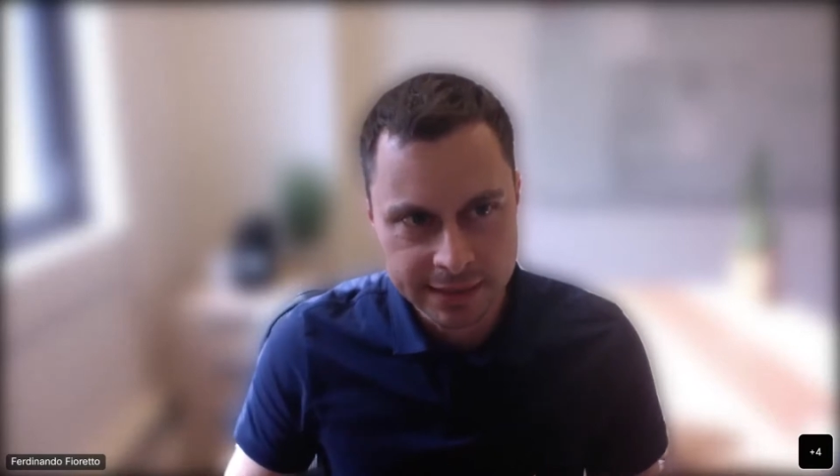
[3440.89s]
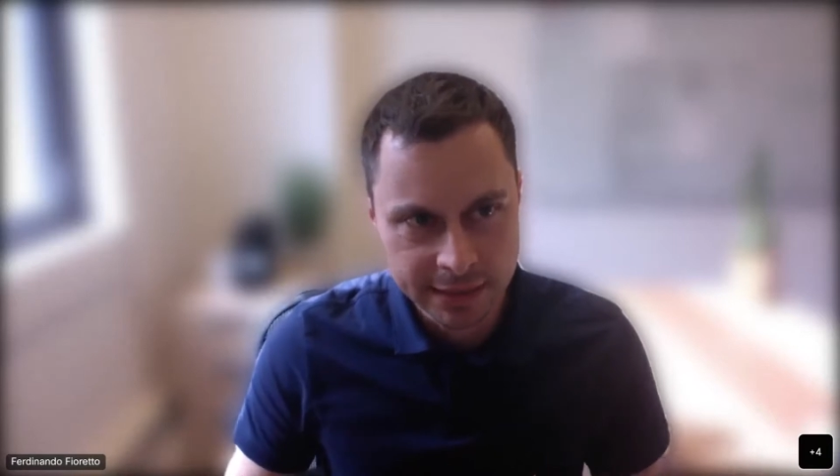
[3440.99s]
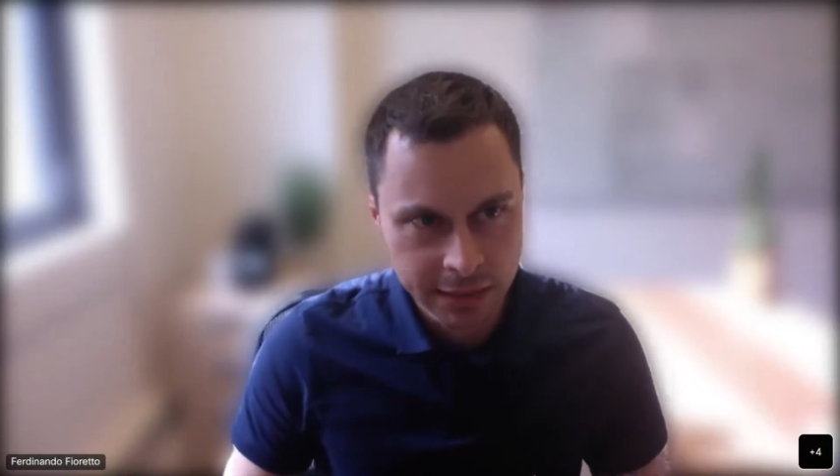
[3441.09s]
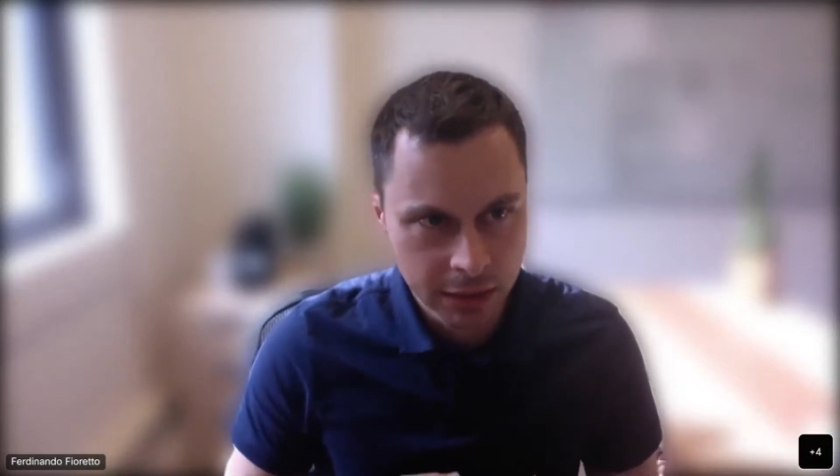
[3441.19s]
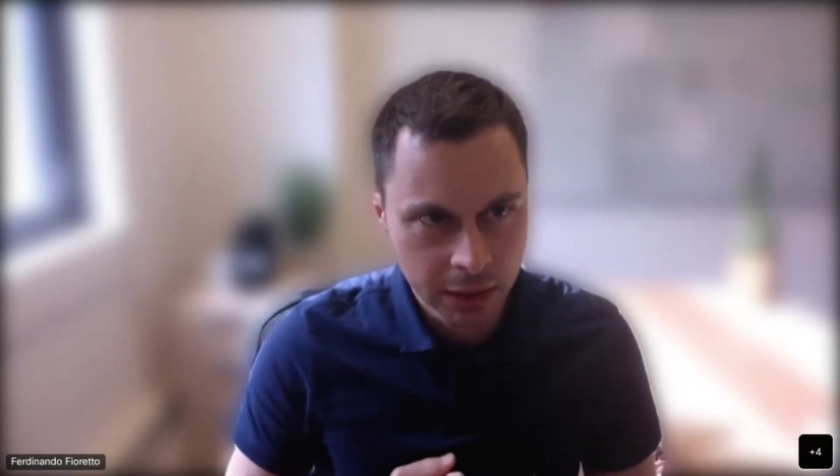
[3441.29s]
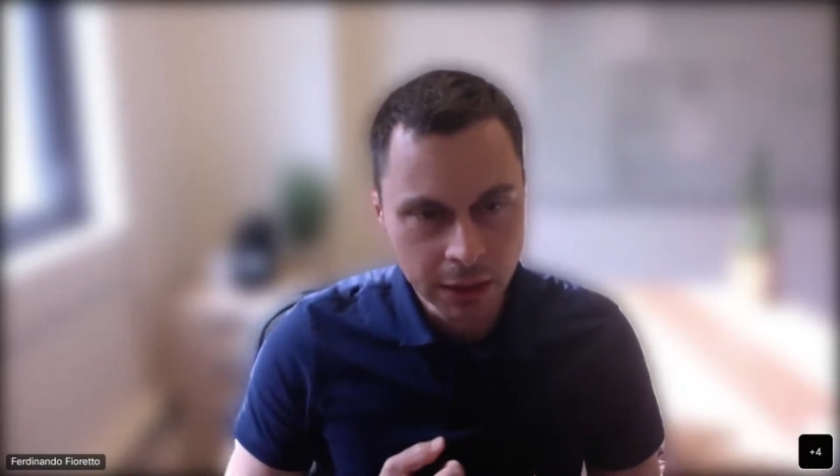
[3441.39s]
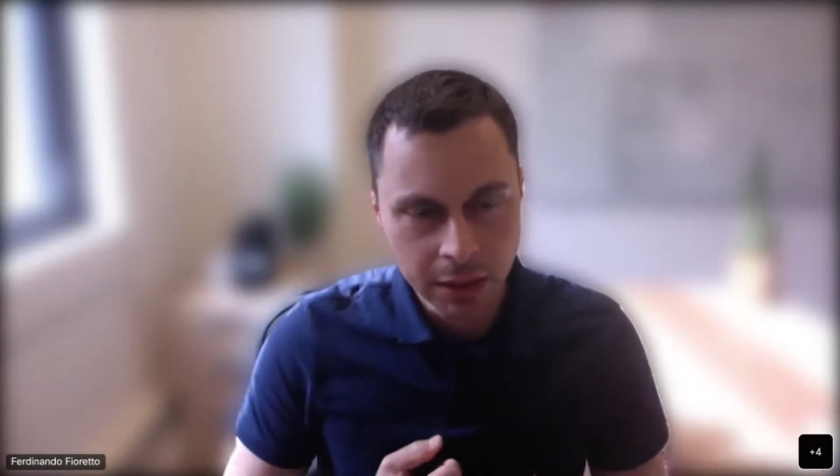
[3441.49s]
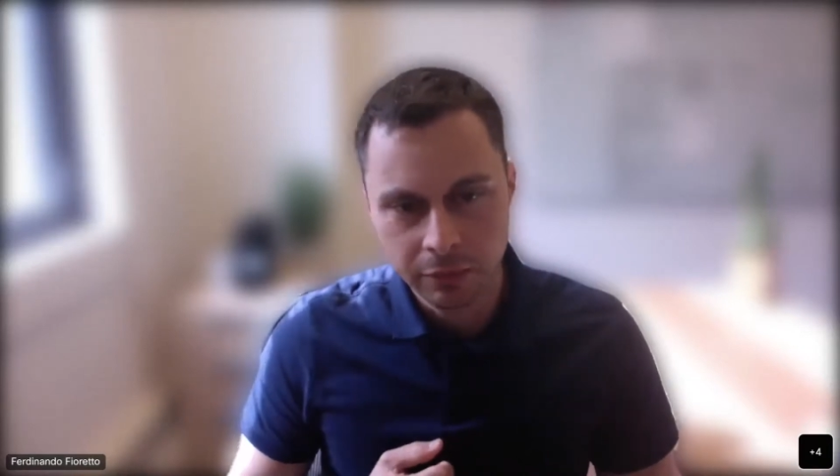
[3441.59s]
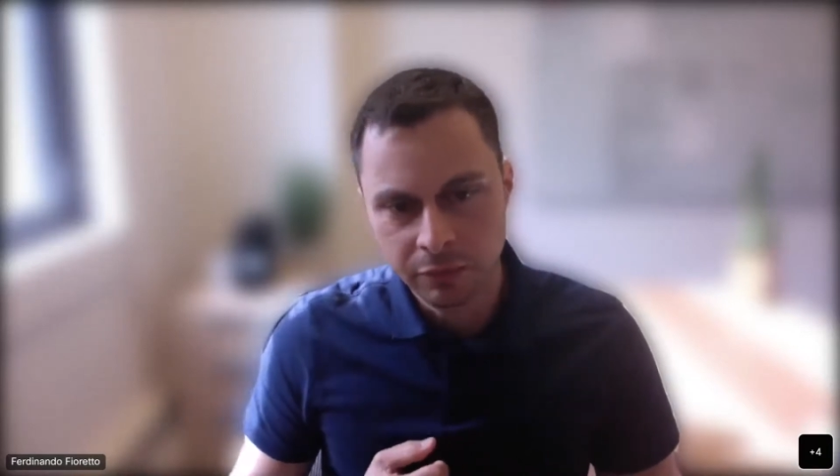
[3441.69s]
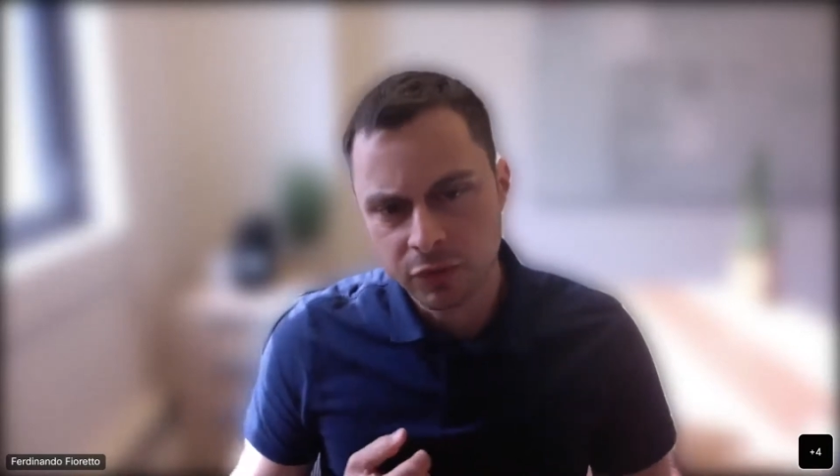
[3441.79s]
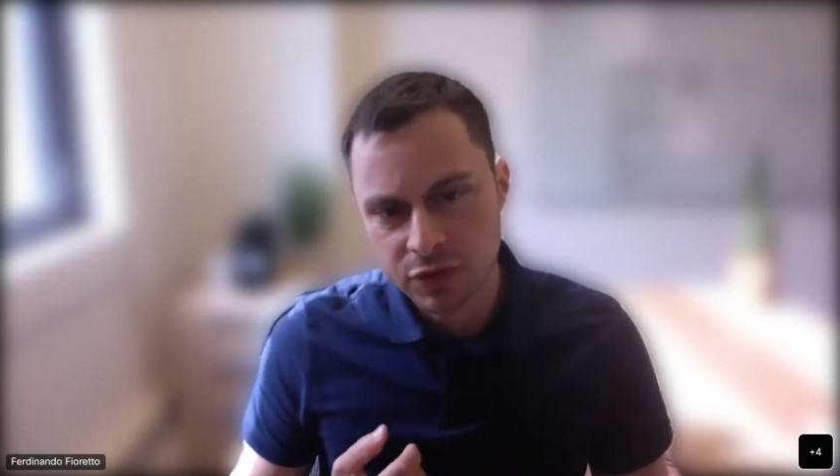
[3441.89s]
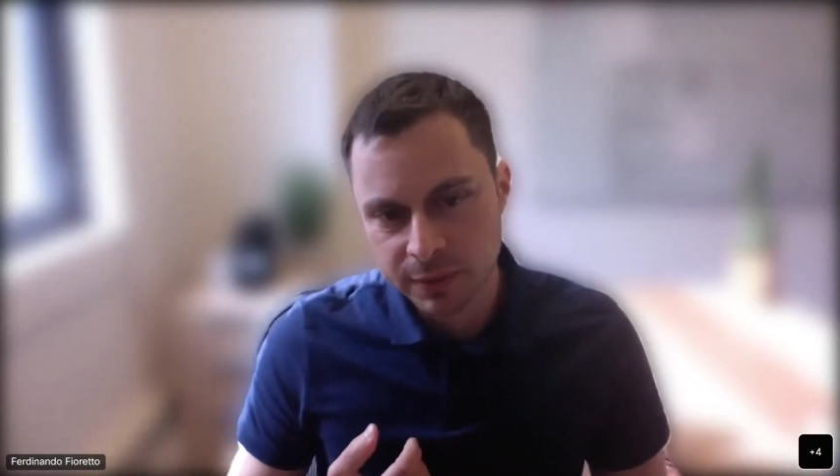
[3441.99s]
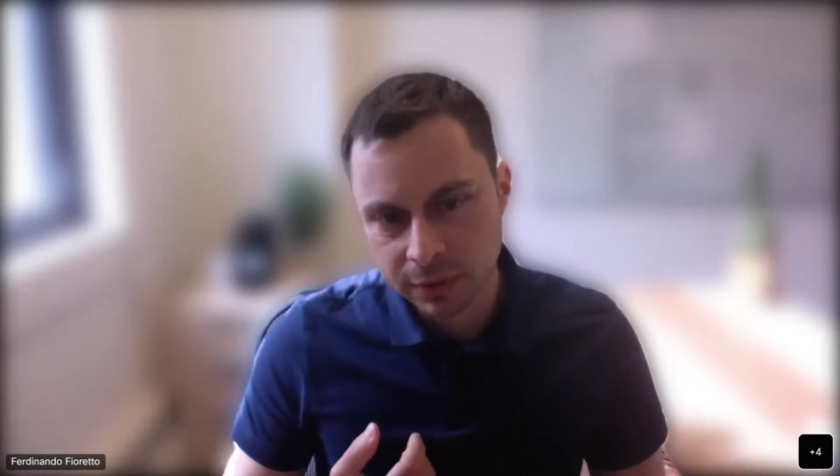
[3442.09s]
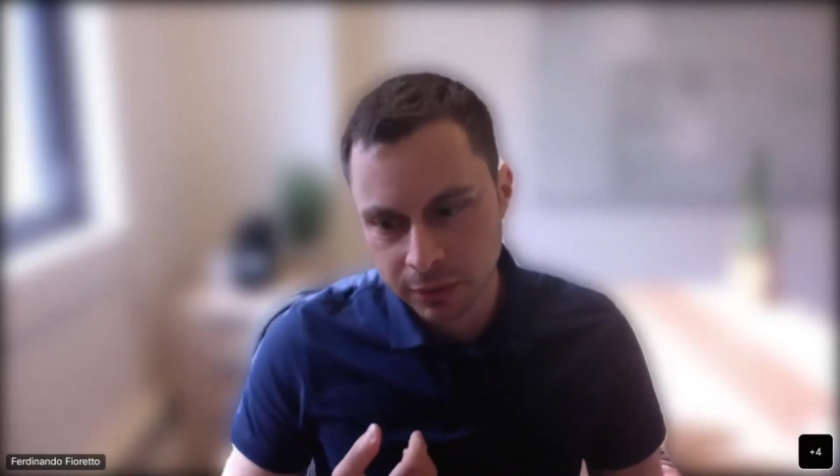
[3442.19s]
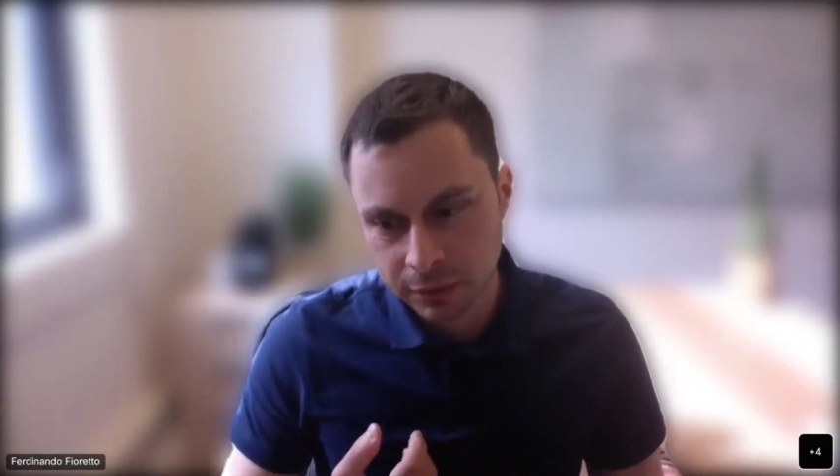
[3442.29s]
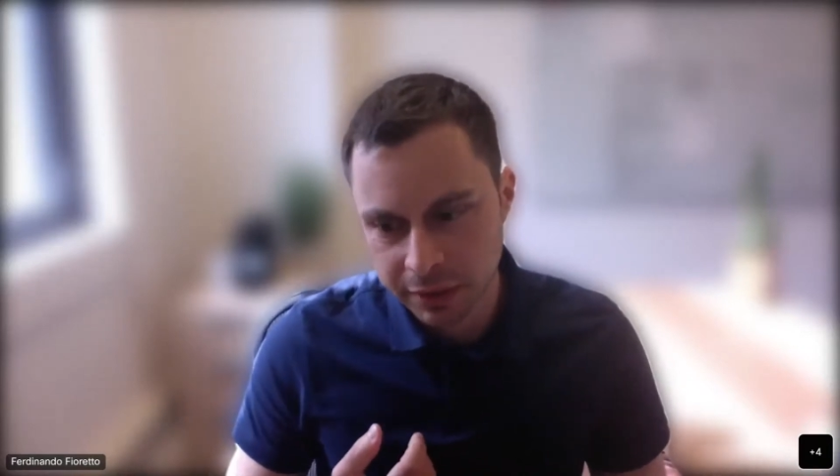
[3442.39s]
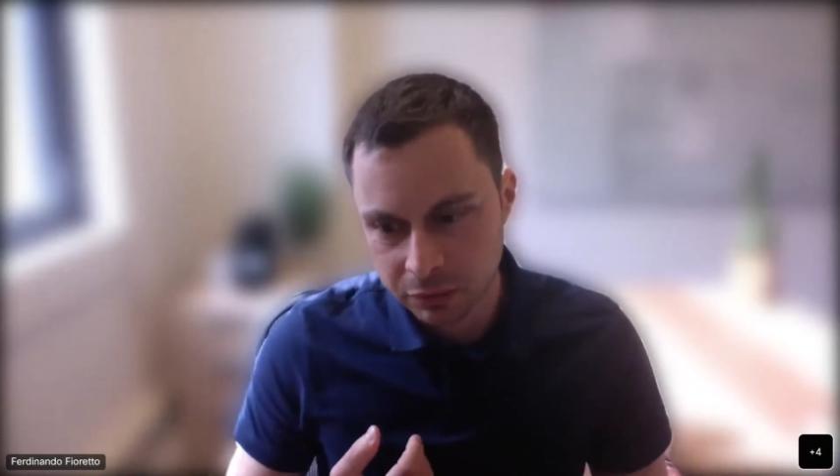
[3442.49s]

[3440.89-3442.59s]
In a reinforcement learning